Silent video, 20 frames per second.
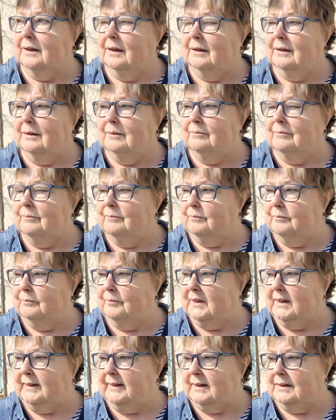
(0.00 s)
And
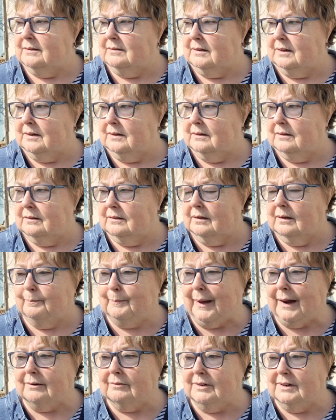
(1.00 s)
that's it.
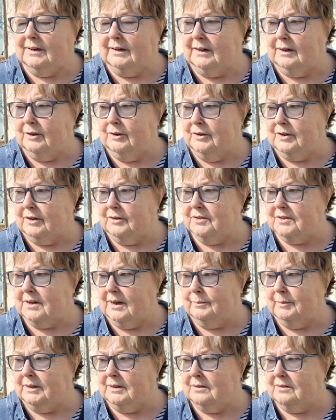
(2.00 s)
Apparently Ludo's
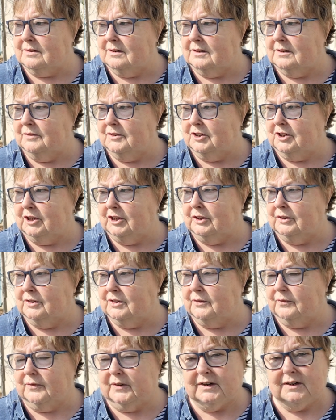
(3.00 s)
coming this afternoon
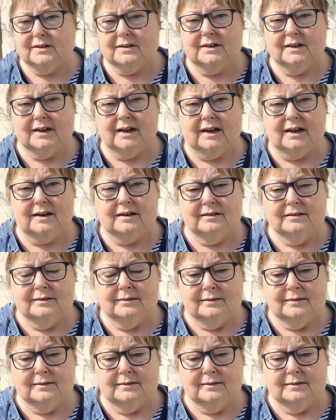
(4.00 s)
to fix the gate.